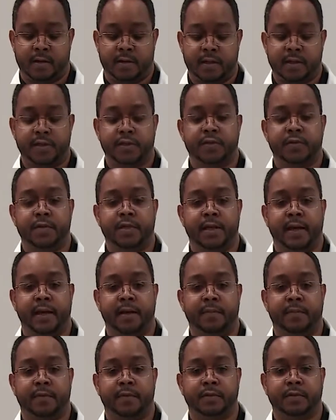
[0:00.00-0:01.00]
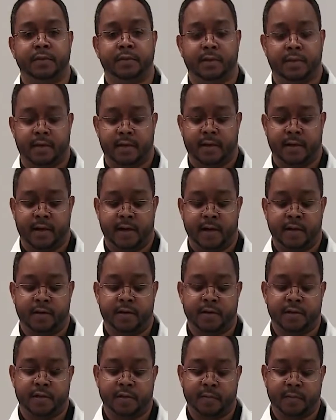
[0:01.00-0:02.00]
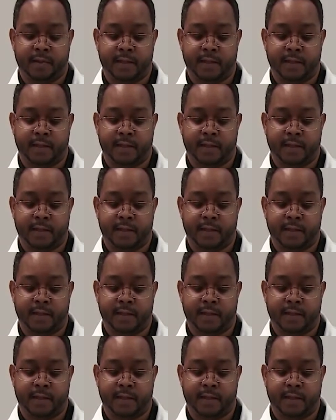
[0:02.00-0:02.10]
tissue samples, and also